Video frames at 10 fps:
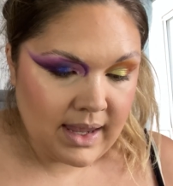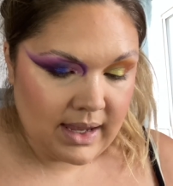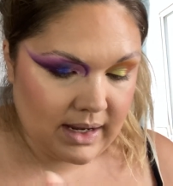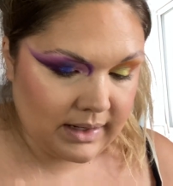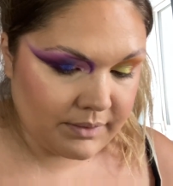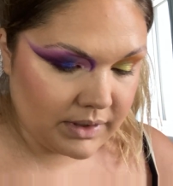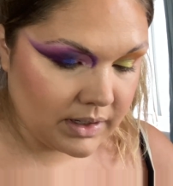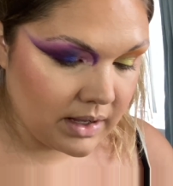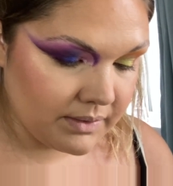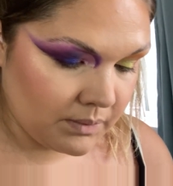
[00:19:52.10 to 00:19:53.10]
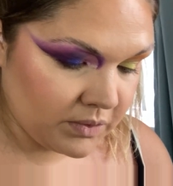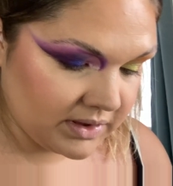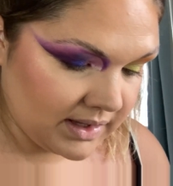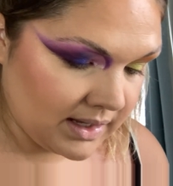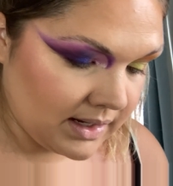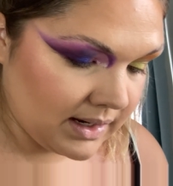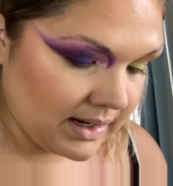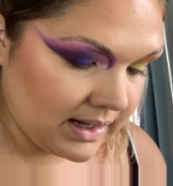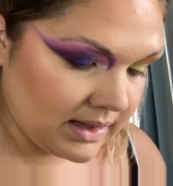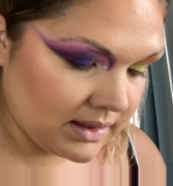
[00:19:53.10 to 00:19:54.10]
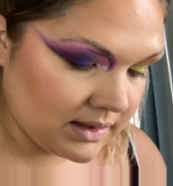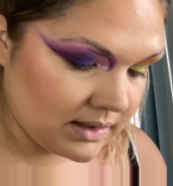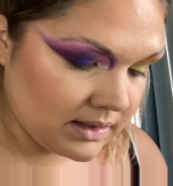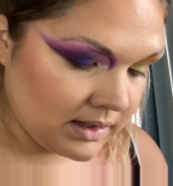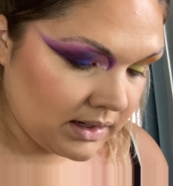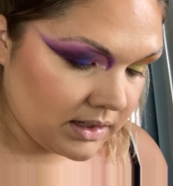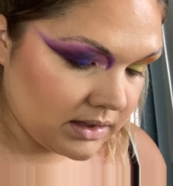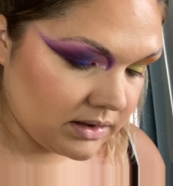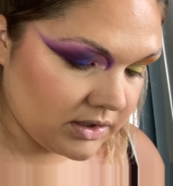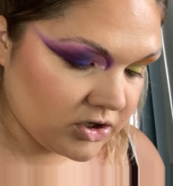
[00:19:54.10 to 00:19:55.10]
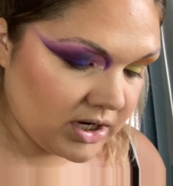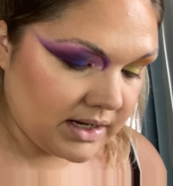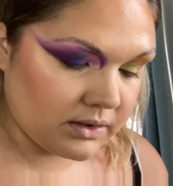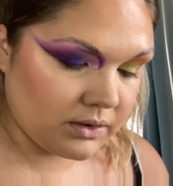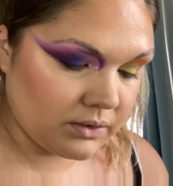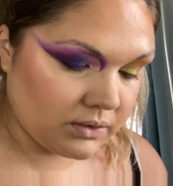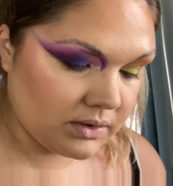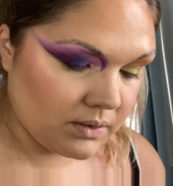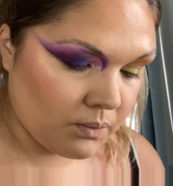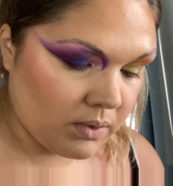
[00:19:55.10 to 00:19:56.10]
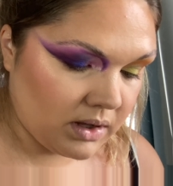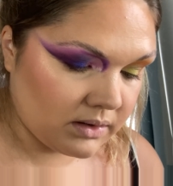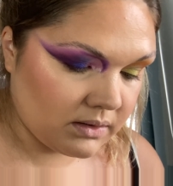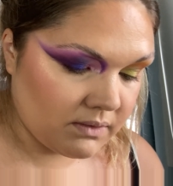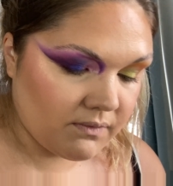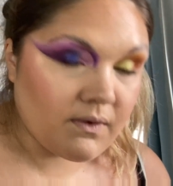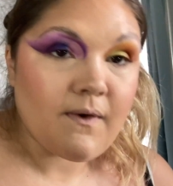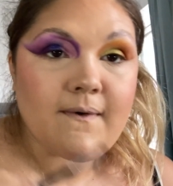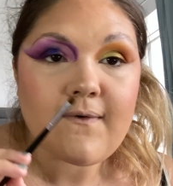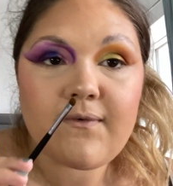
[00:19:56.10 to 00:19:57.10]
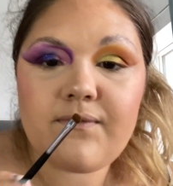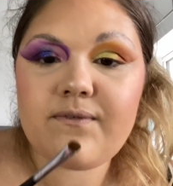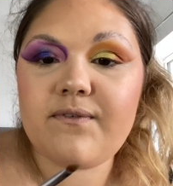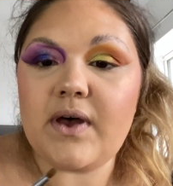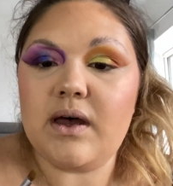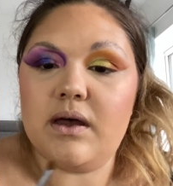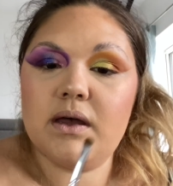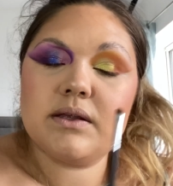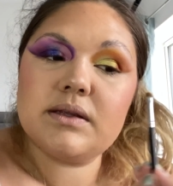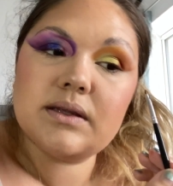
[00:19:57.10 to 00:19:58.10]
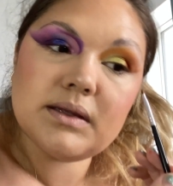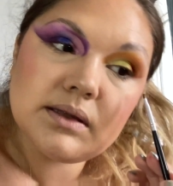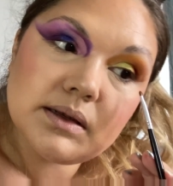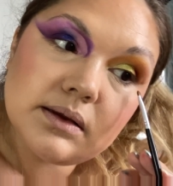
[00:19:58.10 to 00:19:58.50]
and I'm going to go in with the In the Shadows one first.